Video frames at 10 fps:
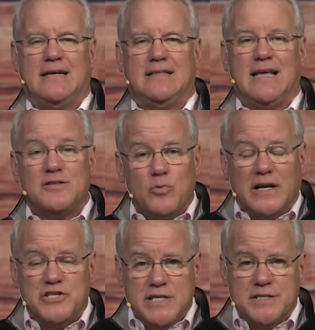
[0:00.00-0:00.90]
That's why
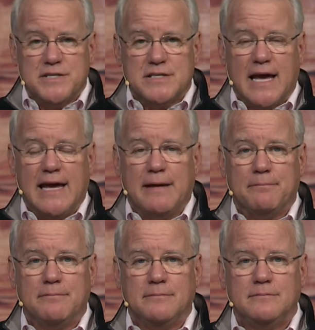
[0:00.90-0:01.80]
Jesus came.
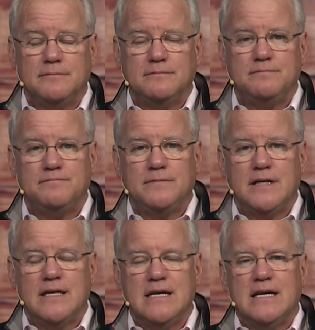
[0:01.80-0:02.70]

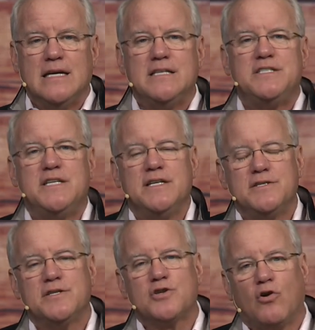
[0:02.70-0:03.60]

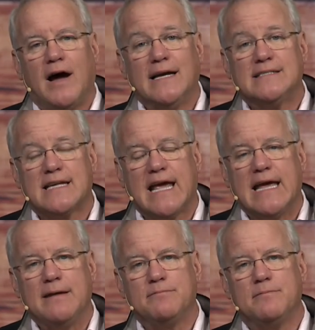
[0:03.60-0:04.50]
Jesus Christ
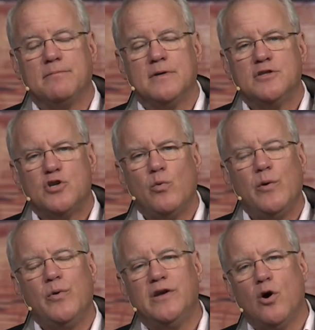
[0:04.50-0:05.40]
came so we
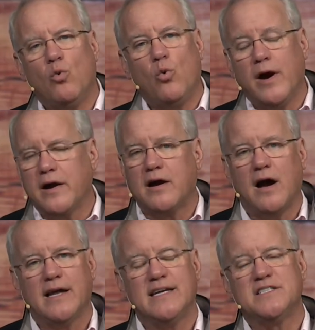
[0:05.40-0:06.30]
would know where
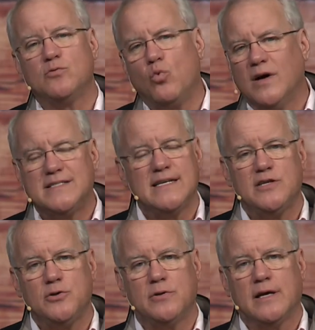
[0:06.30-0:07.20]
God is and what's he
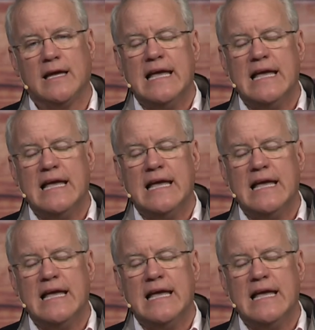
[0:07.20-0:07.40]
doing.